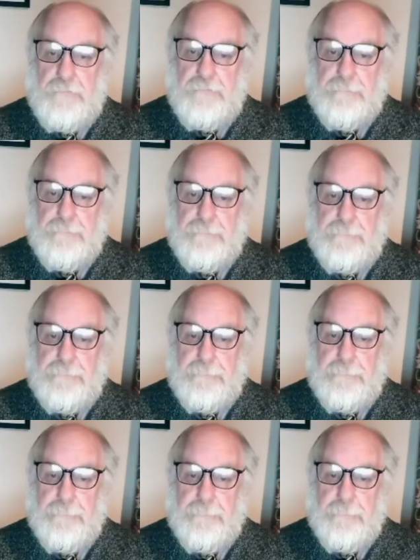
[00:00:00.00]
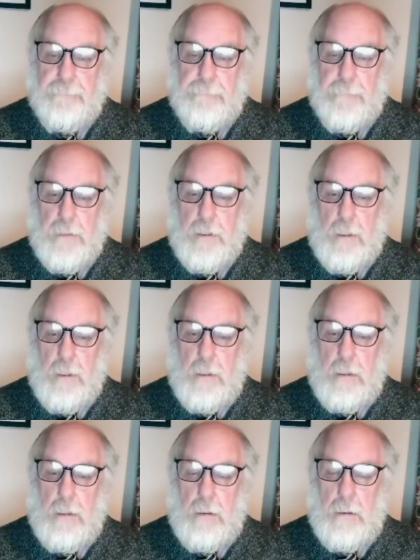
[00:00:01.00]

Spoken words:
(no one is talking)